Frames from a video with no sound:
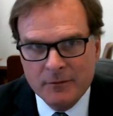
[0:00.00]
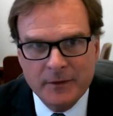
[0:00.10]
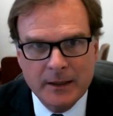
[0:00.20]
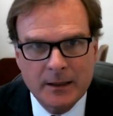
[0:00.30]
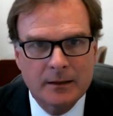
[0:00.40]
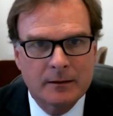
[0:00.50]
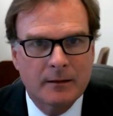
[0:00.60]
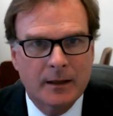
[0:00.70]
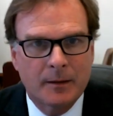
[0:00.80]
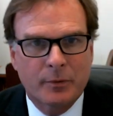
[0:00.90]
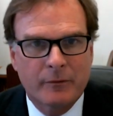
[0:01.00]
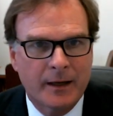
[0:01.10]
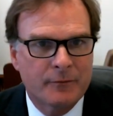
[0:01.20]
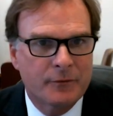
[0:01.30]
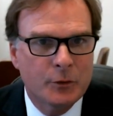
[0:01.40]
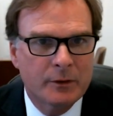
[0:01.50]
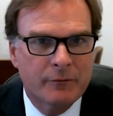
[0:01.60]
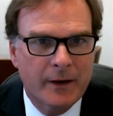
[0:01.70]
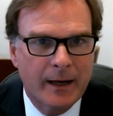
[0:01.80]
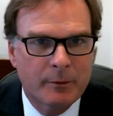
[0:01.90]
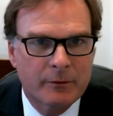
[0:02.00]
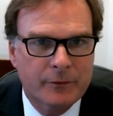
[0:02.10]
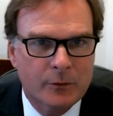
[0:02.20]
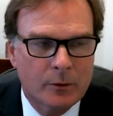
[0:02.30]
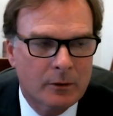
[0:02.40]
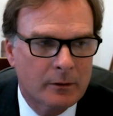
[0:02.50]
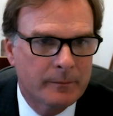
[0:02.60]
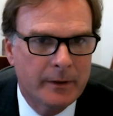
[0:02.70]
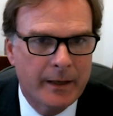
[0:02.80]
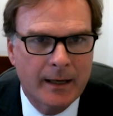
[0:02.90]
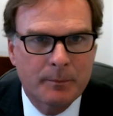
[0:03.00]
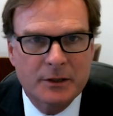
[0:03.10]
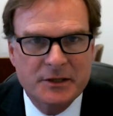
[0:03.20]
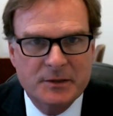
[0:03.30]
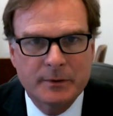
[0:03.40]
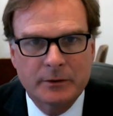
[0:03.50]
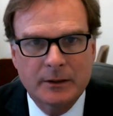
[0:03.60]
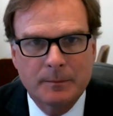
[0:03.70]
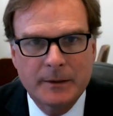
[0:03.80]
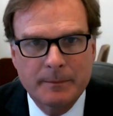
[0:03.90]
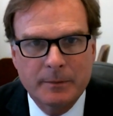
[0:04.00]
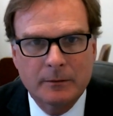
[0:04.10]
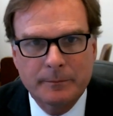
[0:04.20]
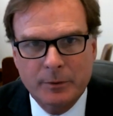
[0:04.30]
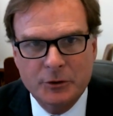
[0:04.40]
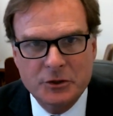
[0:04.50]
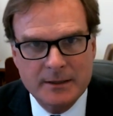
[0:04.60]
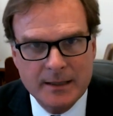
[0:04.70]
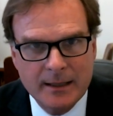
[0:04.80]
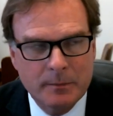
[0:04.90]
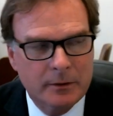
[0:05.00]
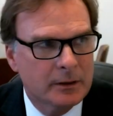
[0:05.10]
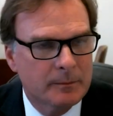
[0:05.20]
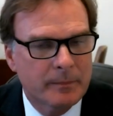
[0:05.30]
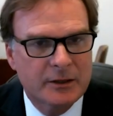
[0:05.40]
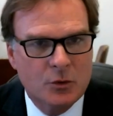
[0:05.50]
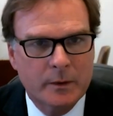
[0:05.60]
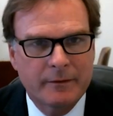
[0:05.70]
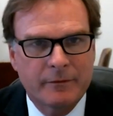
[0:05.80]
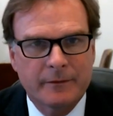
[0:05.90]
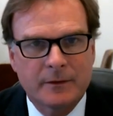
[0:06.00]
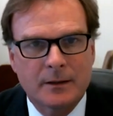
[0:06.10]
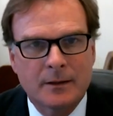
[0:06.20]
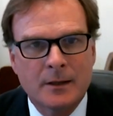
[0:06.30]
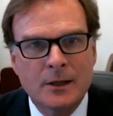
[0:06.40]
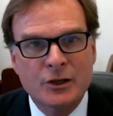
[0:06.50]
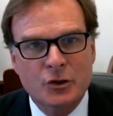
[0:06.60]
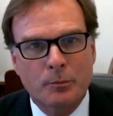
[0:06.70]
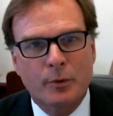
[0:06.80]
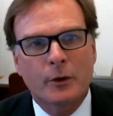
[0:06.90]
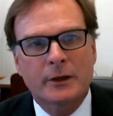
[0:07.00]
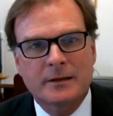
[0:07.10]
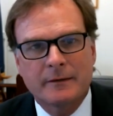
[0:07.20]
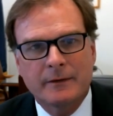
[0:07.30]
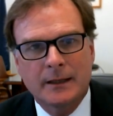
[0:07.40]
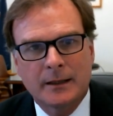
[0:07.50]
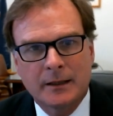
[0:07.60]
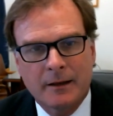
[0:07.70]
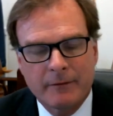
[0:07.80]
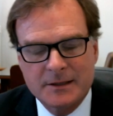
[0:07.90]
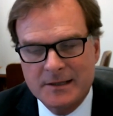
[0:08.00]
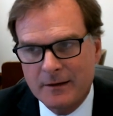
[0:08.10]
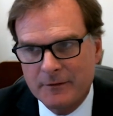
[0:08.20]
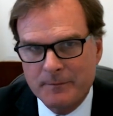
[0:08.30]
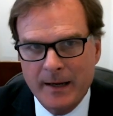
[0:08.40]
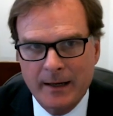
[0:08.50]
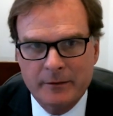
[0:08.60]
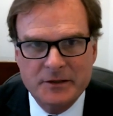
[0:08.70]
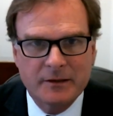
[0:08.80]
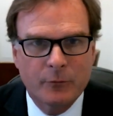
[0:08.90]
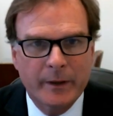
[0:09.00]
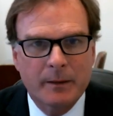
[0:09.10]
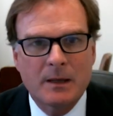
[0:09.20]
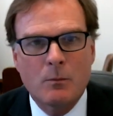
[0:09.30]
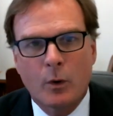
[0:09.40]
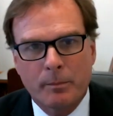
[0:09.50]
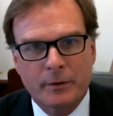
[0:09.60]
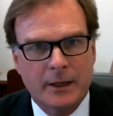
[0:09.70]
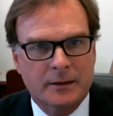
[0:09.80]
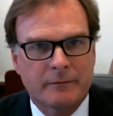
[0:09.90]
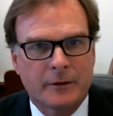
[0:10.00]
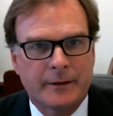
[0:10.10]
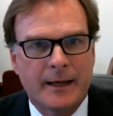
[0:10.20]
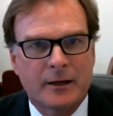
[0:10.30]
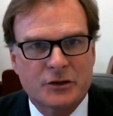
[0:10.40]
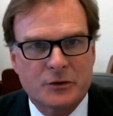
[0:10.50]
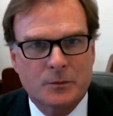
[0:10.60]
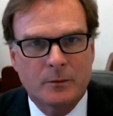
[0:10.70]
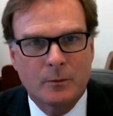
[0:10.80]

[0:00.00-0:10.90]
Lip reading: feed and provide food and fiber for 9+ billion people, approaching 10 billion by 2050. So productivity in and of itself matters. And if we can be more productive on the acres